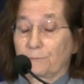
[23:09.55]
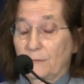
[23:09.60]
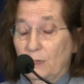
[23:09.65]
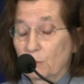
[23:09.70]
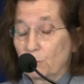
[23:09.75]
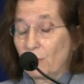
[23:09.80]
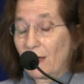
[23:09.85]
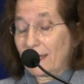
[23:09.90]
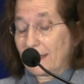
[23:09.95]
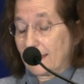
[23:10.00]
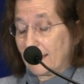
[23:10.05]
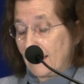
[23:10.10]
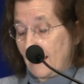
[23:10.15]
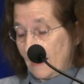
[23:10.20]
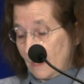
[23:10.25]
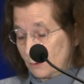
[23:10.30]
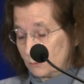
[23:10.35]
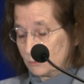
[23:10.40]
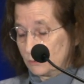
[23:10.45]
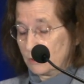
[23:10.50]
white
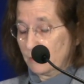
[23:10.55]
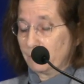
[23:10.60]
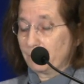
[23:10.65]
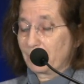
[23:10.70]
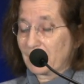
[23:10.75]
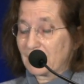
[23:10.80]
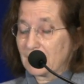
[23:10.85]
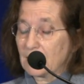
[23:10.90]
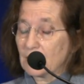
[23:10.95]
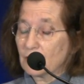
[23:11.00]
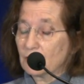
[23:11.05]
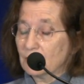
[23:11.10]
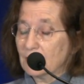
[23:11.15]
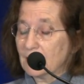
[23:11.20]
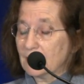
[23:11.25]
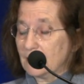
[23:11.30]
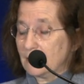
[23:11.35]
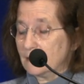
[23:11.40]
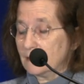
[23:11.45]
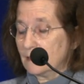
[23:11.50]
count,
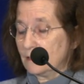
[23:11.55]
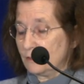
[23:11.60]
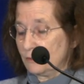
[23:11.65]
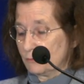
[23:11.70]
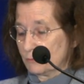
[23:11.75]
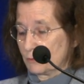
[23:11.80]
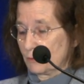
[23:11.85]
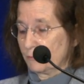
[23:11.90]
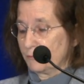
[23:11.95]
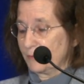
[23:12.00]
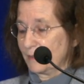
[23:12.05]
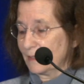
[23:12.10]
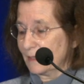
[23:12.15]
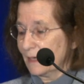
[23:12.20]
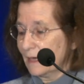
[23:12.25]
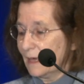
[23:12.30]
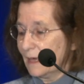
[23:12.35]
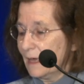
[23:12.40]
particularly in the neutrophil.